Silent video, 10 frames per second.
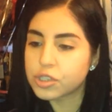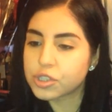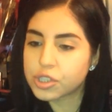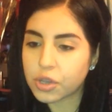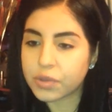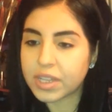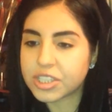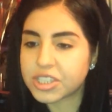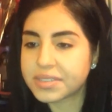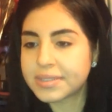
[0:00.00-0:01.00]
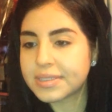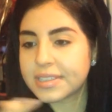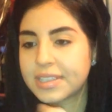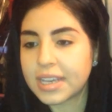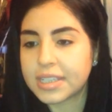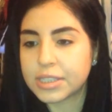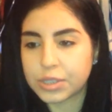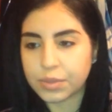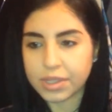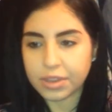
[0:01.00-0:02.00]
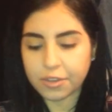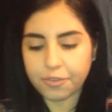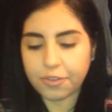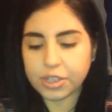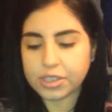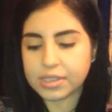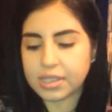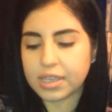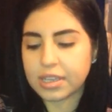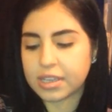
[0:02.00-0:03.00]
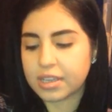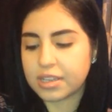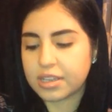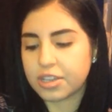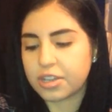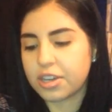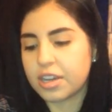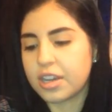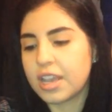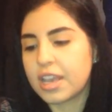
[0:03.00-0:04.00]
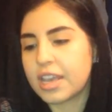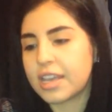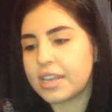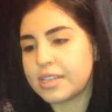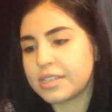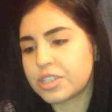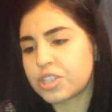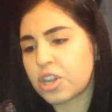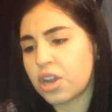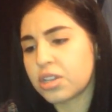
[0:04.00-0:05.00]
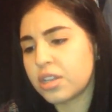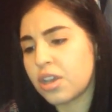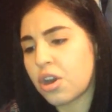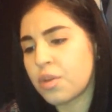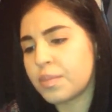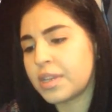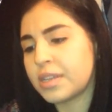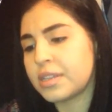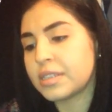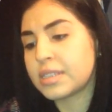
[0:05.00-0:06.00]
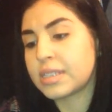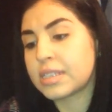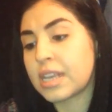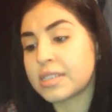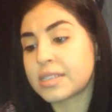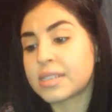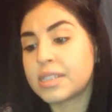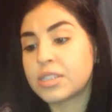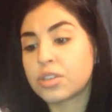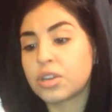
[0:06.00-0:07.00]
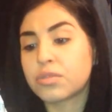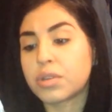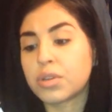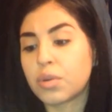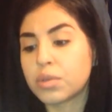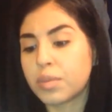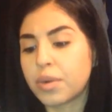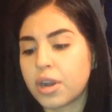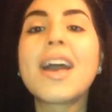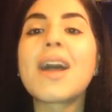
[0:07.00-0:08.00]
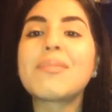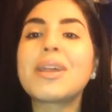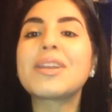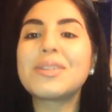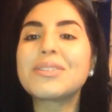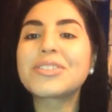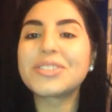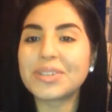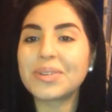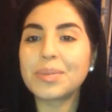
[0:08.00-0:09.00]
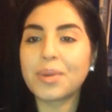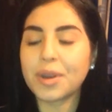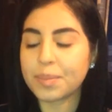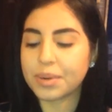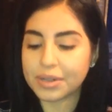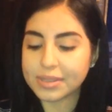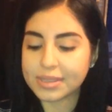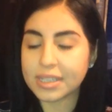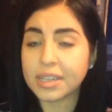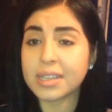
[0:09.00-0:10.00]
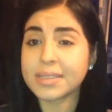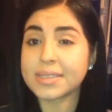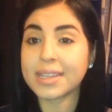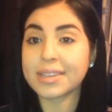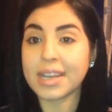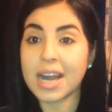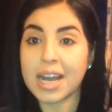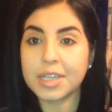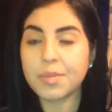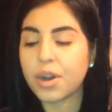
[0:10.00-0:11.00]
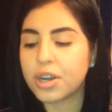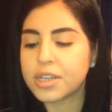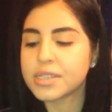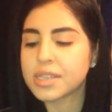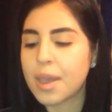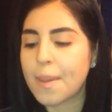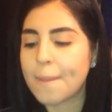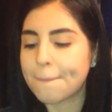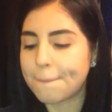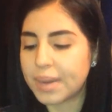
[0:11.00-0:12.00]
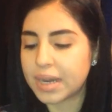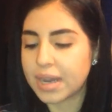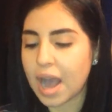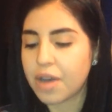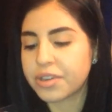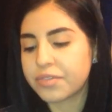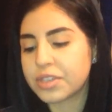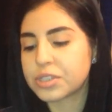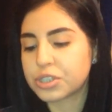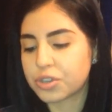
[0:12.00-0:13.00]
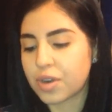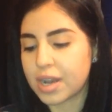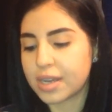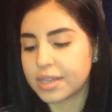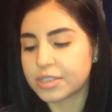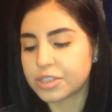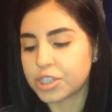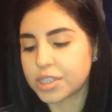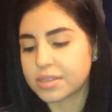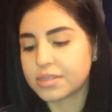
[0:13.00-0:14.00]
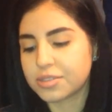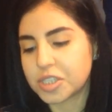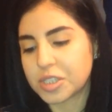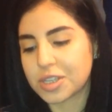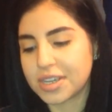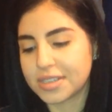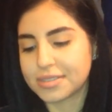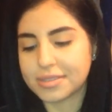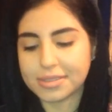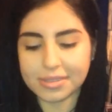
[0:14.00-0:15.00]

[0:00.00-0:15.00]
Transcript: So let's just get into it. The first thing in here is chocolate almond and Seesaw granola bar. I'm not a huge granola bar person unless it's like the Kind bars, but I'll give this a try just just cuz.